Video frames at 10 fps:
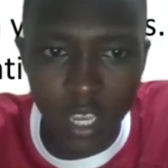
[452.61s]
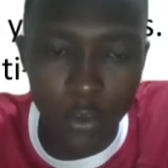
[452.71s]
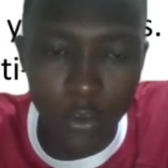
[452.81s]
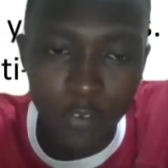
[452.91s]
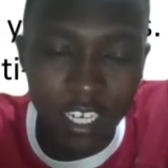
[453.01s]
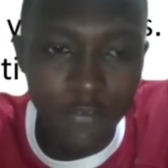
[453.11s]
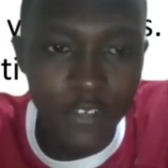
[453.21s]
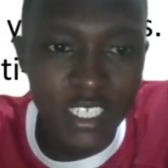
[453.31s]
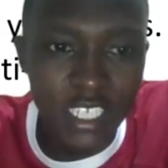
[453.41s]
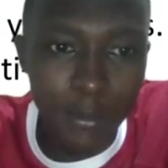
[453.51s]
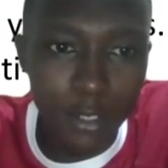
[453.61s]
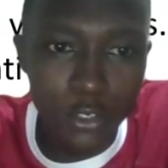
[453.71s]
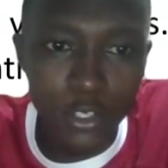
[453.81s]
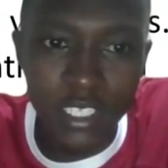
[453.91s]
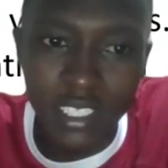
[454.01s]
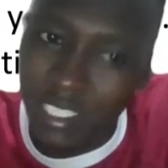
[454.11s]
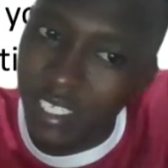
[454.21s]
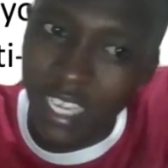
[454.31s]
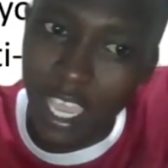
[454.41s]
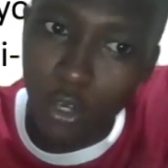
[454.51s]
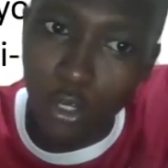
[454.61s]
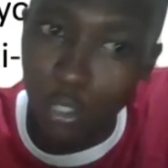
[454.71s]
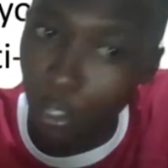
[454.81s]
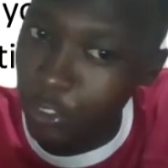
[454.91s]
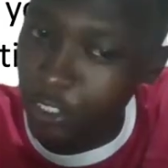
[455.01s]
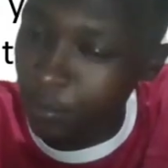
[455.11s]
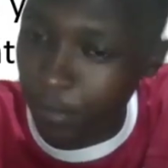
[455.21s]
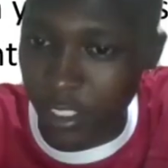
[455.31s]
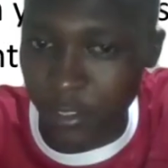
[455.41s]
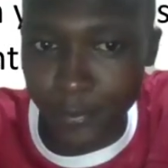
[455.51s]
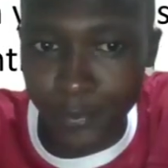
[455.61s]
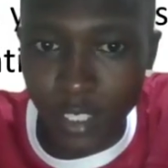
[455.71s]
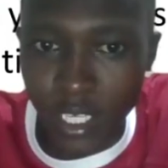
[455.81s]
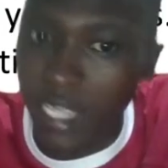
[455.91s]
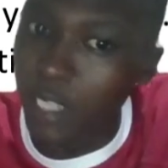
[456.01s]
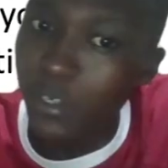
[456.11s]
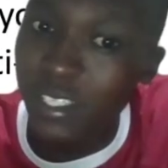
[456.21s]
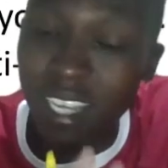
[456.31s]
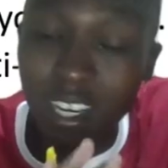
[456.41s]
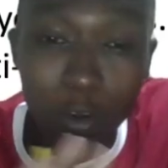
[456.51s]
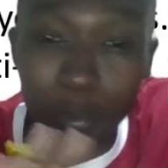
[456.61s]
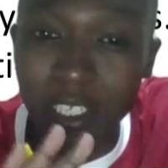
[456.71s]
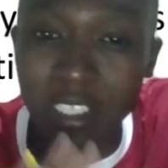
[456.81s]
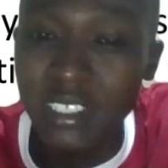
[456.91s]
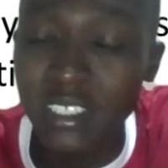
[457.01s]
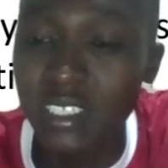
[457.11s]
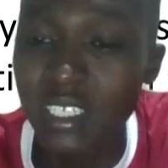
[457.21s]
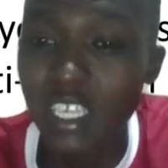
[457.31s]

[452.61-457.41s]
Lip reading: We find in Vietnam also this guy called Ho Chi Minh. He was a communist.